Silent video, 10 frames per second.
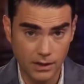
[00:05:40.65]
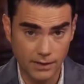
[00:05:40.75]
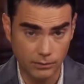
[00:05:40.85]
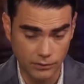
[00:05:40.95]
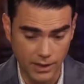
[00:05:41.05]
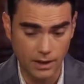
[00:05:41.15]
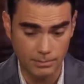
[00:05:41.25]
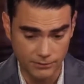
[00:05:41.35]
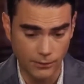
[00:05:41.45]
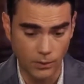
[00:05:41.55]
that was allowed
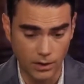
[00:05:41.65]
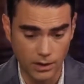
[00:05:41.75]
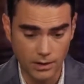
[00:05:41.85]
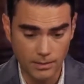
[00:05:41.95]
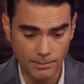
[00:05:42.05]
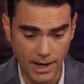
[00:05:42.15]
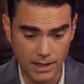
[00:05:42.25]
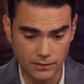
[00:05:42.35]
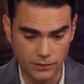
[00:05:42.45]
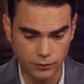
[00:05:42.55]
before
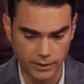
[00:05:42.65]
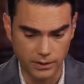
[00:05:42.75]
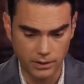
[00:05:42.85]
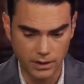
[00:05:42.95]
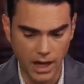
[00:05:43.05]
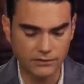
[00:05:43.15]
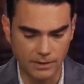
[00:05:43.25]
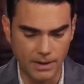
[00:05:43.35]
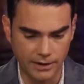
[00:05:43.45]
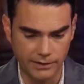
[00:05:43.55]
by the Twitter
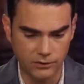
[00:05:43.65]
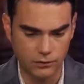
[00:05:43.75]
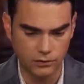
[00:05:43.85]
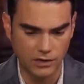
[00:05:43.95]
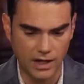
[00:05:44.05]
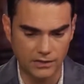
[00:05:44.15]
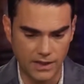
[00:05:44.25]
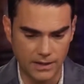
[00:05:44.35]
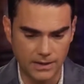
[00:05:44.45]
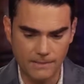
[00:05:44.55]
content moderators who decided
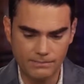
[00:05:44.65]
that